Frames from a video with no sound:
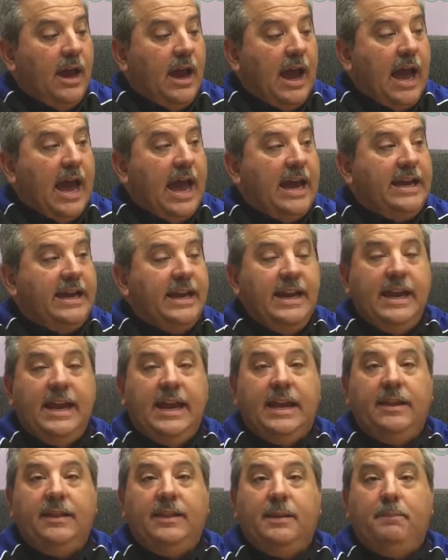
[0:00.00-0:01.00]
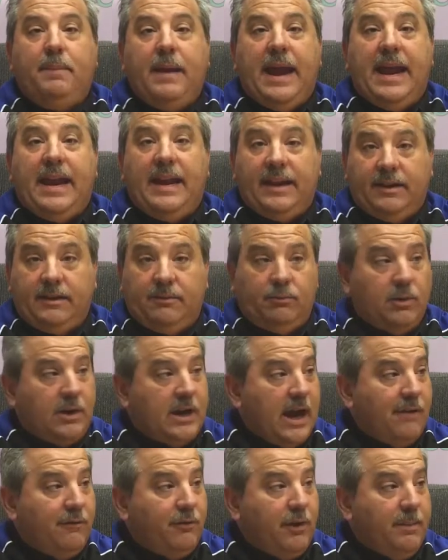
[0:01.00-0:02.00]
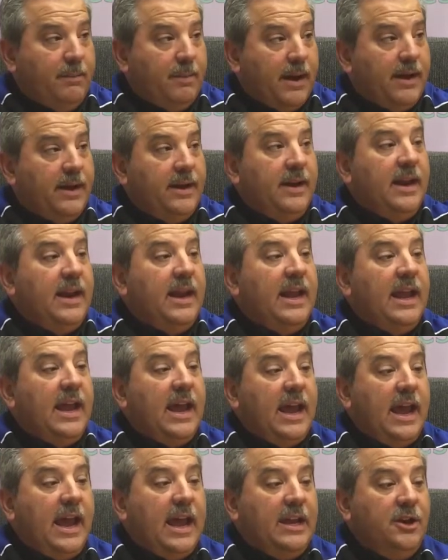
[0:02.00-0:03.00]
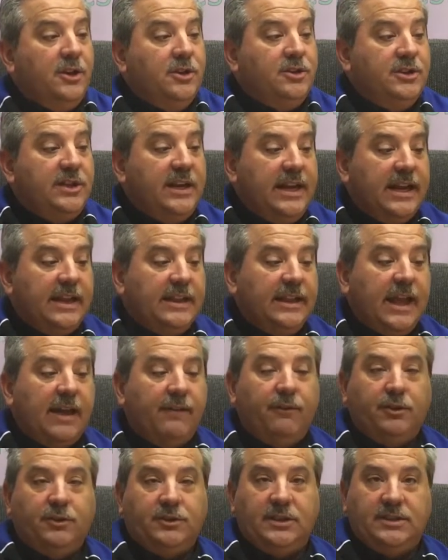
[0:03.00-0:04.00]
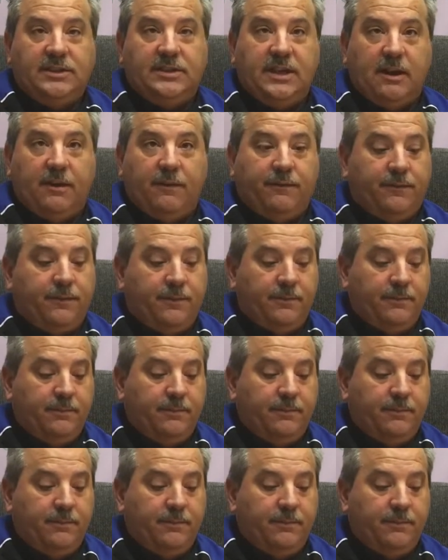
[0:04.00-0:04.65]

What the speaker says: I can hit the panic recovery button and you see it levels itself.